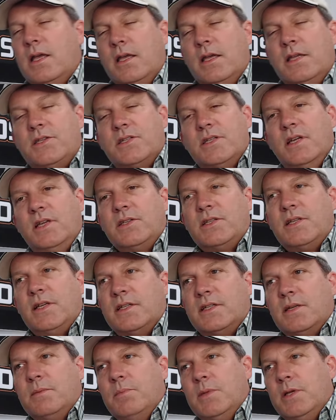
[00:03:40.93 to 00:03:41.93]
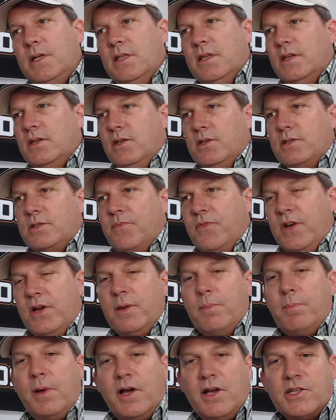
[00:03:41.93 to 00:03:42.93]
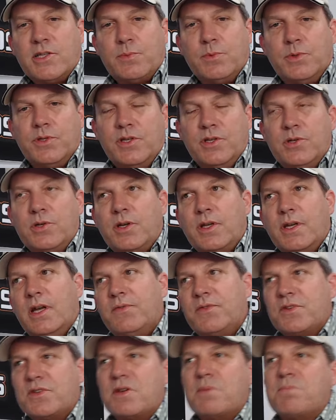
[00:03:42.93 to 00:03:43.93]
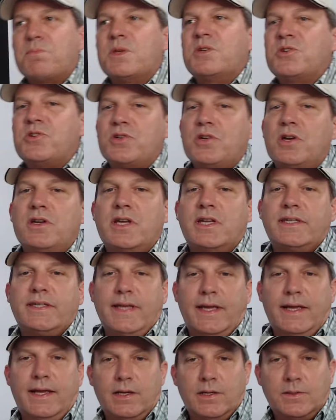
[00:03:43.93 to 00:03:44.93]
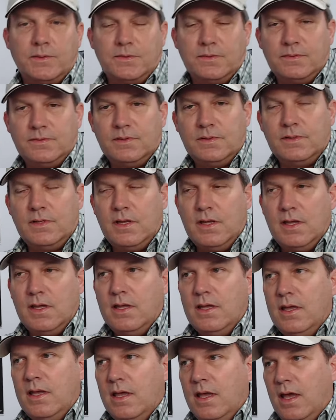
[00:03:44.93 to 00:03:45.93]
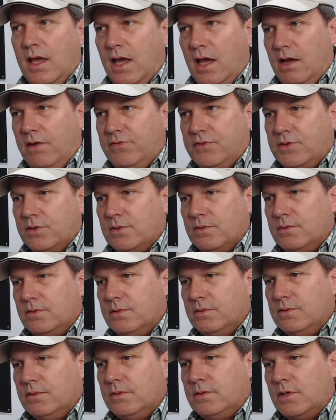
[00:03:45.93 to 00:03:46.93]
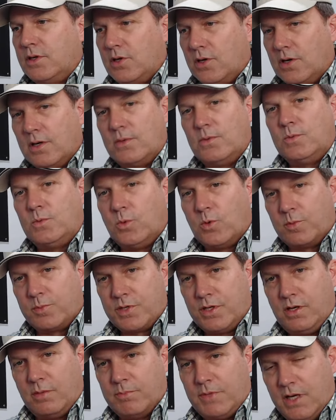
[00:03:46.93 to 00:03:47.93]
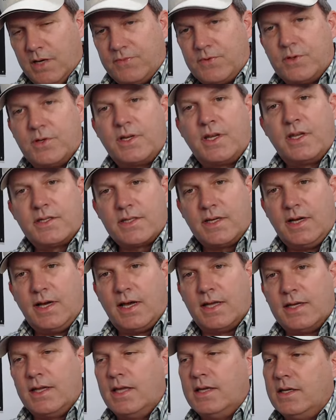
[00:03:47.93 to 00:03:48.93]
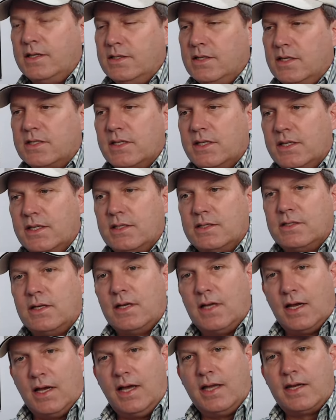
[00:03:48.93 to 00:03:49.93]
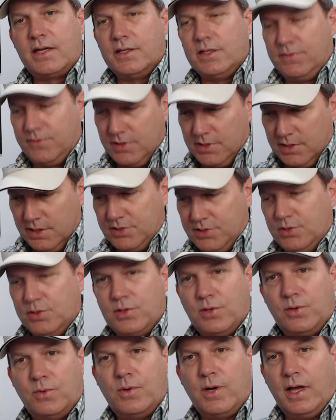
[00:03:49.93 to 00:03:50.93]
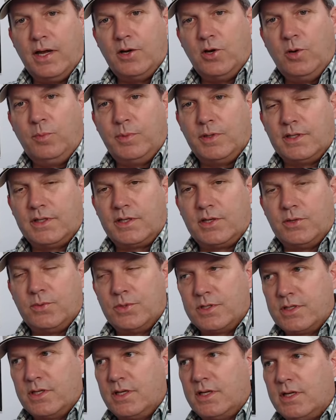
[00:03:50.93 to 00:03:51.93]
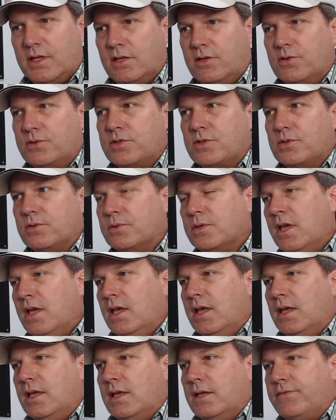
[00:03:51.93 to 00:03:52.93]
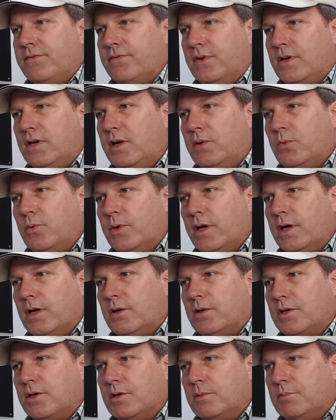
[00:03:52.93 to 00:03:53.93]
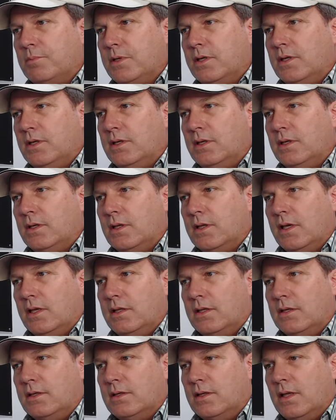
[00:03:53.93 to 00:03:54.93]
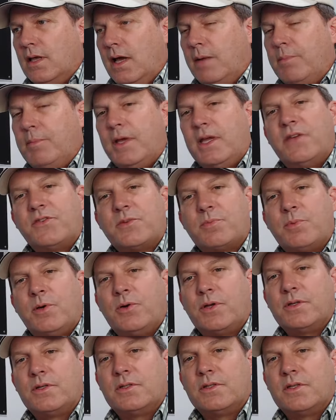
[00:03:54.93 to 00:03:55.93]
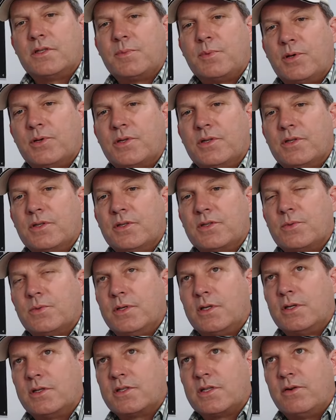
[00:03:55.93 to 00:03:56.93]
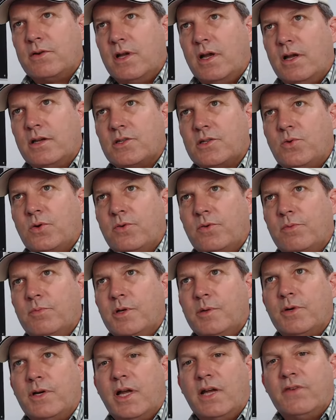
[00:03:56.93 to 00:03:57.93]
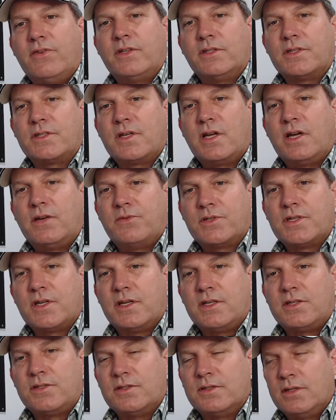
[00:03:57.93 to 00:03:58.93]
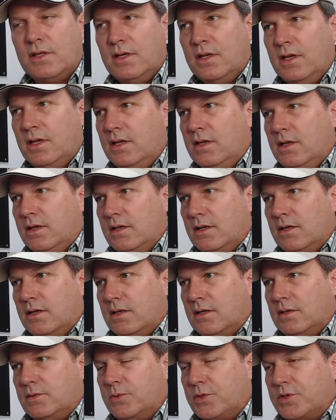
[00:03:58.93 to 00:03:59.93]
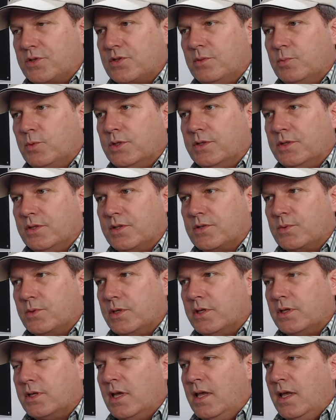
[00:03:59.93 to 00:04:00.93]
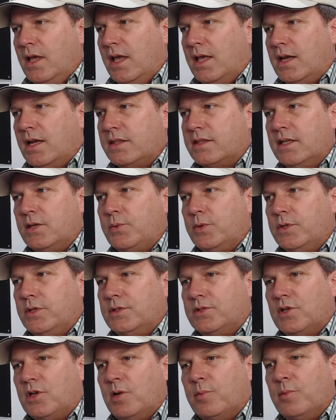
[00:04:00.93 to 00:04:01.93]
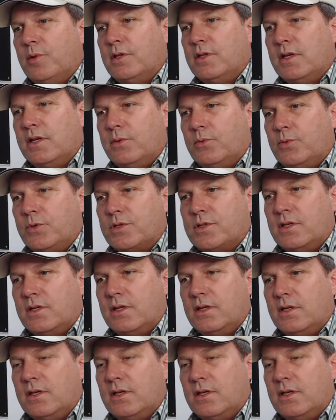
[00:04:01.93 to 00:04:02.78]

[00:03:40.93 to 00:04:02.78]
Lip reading: It sounds like to me that it's very possible that you could have something shutting down after the car warms up, after it gets hot, and it doesn't get hot enough unless you go wide open, like you were saying, you know. So it very well could be that I may have spoken to this person this week, because I sort of remember having this conversation with someone this week, and I think we determined that it was the